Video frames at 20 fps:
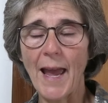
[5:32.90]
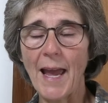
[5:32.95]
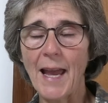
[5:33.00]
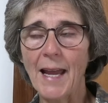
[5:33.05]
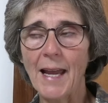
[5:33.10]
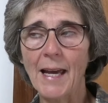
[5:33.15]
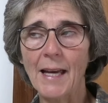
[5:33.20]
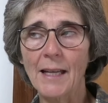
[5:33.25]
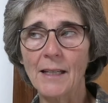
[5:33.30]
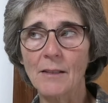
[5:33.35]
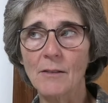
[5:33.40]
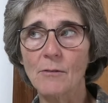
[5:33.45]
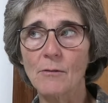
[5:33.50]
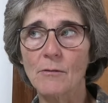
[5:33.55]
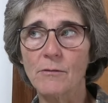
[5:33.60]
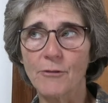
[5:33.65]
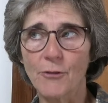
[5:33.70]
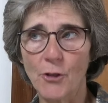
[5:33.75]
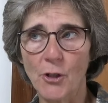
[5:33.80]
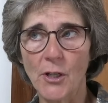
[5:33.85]
and
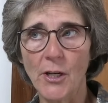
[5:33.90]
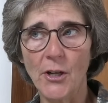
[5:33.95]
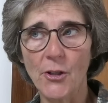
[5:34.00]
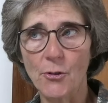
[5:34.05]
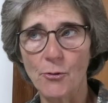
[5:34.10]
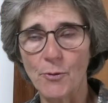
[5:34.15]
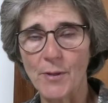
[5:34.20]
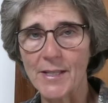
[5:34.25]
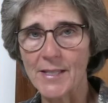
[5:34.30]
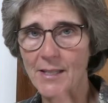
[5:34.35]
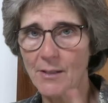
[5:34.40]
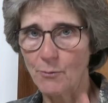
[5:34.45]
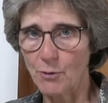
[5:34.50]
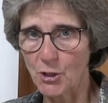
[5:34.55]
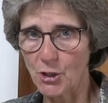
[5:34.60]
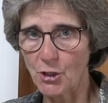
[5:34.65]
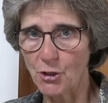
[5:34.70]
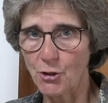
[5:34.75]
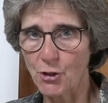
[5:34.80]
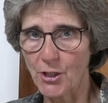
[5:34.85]
for another reason,
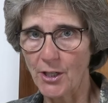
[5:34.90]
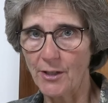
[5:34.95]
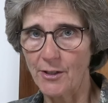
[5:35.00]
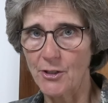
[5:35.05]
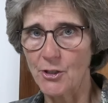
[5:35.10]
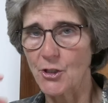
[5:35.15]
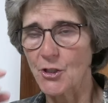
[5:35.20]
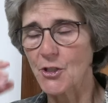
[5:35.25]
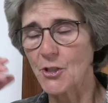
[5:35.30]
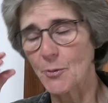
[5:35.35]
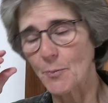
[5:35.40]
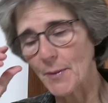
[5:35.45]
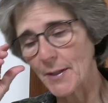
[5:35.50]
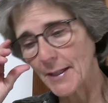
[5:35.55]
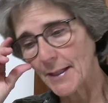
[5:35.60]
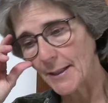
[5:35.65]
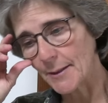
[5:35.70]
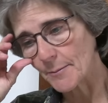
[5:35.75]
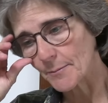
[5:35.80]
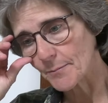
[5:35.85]
which I'll share in just a
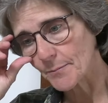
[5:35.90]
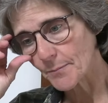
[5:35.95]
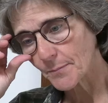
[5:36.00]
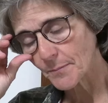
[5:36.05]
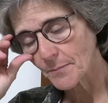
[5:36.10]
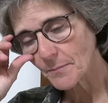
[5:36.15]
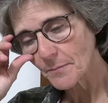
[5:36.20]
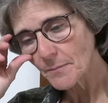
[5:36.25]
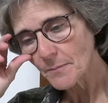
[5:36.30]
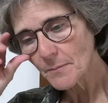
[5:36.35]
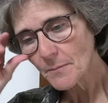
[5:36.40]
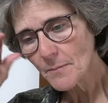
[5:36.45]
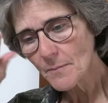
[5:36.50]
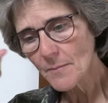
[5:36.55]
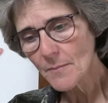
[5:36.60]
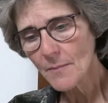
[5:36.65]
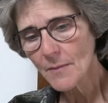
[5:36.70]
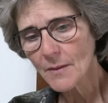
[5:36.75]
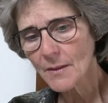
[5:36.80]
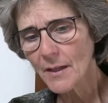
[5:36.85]
minute,
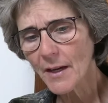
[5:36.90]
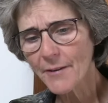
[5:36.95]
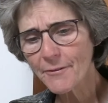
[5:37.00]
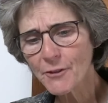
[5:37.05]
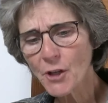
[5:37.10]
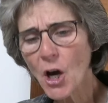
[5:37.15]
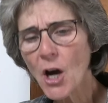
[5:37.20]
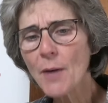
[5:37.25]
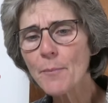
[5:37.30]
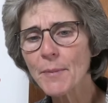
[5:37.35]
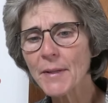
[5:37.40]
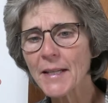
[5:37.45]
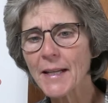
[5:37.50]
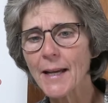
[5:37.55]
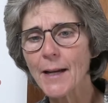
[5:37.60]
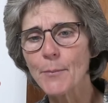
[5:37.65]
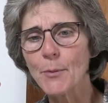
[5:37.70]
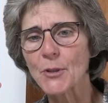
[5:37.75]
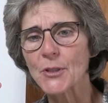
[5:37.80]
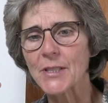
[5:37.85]
I've not been
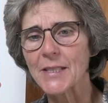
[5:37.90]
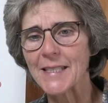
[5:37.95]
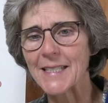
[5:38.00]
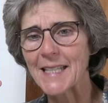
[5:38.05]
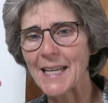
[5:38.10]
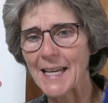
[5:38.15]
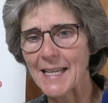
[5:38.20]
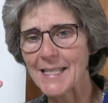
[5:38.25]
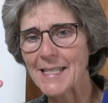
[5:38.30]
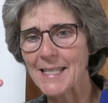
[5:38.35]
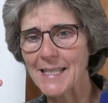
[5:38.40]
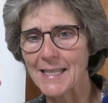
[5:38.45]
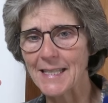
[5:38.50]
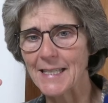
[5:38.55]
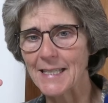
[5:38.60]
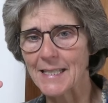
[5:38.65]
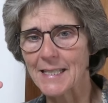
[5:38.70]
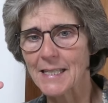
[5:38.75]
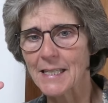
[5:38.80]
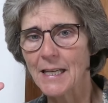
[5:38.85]
able to test
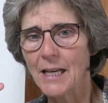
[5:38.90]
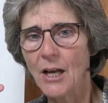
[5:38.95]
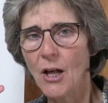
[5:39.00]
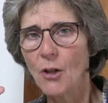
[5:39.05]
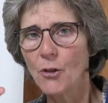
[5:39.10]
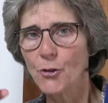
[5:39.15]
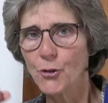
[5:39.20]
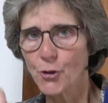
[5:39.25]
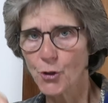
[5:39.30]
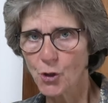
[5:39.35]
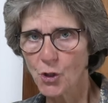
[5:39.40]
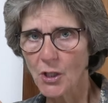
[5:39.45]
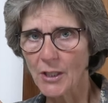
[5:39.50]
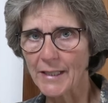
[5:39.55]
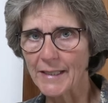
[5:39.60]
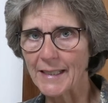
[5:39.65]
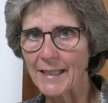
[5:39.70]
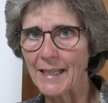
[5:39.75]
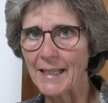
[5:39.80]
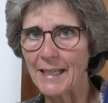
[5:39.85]
this
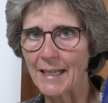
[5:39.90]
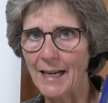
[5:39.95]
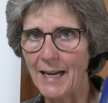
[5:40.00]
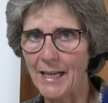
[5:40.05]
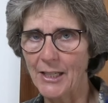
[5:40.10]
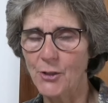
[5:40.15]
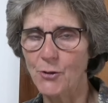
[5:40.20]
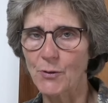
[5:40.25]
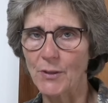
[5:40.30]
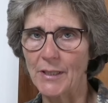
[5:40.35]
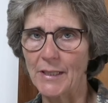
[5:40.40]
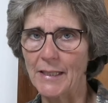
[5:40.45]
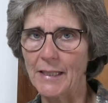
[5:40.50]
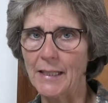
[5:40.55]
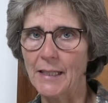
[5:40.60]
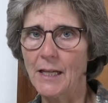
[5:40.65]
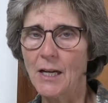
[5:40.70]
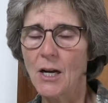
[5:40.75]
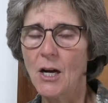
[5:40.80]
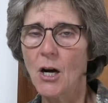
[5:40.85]
thoroughly and
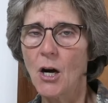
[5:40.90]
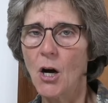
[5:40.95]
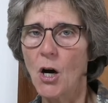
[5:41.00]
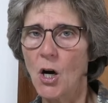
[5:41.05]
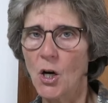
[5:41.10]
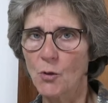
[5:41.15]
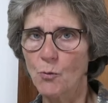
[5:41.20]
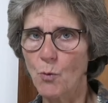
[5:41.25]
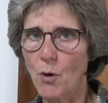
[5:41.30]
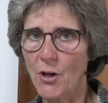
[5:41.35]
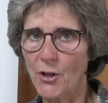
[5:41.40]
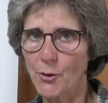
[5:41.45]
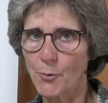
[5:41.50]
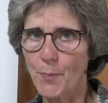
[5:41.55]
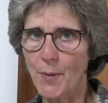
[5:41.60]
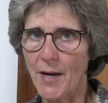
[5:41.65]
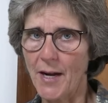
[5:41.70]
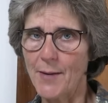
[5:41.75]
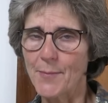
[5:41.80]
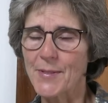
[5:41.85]
accurately on water
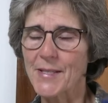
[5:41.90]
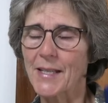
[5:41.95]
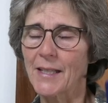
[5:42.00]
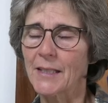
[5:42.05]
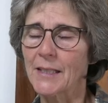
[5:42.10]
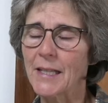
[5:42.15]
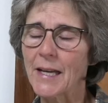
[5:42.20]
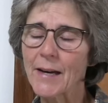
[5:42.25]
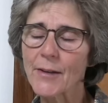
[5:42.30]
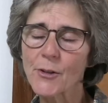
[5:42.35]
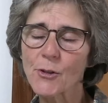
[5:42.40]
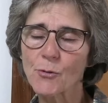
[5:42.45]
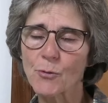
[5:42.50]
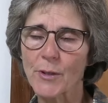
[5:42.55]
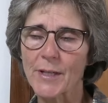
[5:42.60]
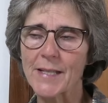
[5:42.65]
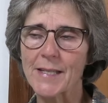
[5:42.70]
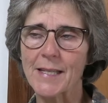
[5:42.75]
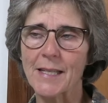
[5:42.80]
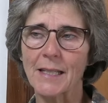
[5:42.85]
pipes. Another
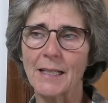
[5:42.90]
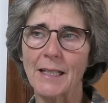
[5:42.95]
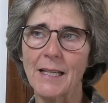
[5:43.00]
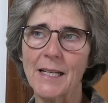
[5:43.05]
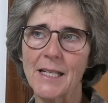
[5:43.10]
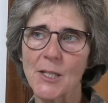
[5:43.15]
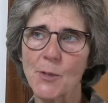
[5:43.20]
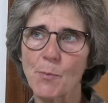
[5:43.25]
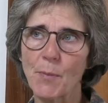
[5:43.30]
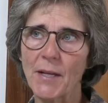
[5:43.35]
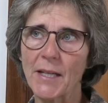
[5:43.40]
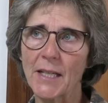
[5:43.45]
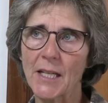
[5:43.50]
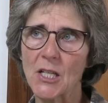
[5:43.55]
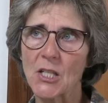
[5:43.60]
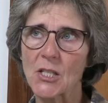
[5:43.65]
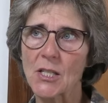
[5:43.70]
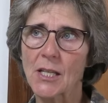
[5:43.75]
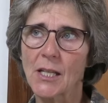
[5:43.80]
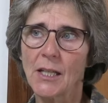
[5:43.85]
reason is
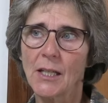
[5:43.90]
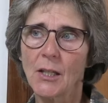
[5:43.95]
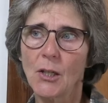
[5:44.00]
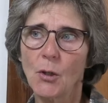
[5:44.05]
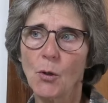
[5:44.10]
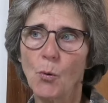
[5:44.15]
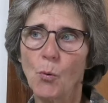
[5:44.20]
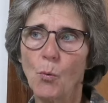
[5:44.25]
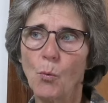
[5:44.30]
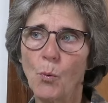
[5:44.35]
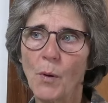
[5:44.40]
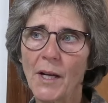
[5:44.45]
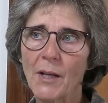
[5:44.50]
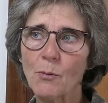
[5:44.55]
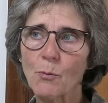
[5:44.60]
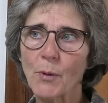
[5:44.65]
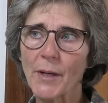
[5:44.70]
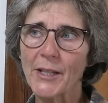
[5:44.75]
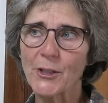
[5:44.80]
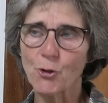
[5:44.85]
because
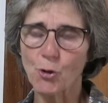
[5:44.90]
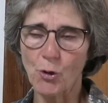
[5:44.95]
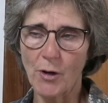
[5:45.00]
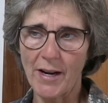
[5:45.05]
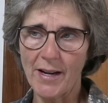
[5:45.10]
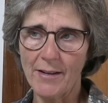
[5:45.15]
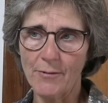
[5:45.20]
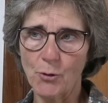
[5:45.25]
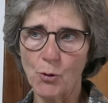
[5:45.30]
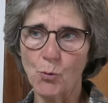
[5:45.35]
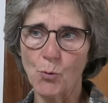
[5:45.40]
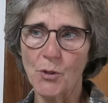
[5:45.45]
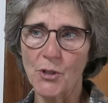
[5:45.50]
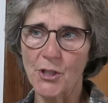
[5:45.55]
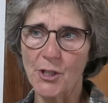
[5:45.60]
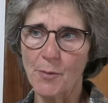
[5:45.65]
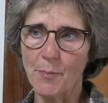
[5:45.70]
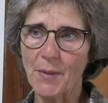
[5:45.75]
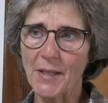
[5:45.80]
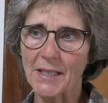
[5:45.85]
when we travel, we're
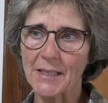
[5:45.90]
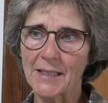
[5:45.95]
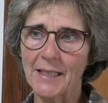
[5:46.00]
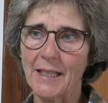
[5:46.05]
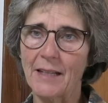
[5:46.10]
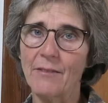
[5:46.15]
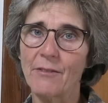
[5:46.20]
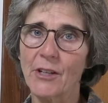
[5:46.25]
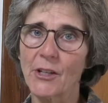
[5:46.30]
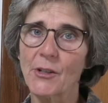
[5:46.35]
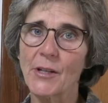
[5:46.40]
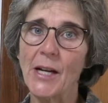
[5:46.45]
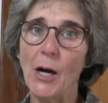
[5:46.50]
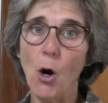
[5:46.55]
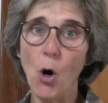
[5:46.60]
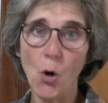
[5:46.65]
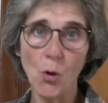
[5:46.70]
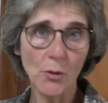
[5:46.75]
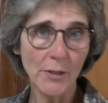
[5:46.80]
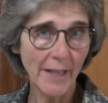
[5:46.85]
typically in very
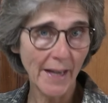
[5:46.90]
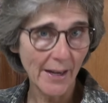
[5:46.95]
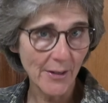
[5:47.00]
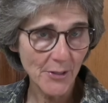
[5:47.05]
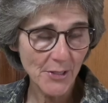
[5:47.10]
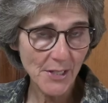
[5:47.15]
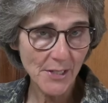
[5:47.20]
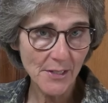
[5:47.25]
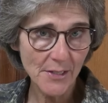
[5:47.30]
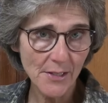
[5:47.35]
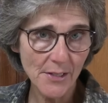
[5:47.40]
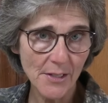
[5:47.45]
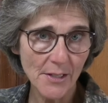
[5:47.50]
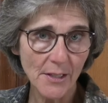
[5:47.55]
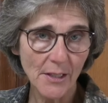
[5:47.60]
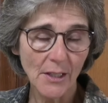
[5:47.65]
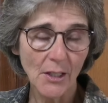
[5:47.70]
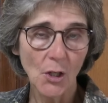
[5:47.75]
old houses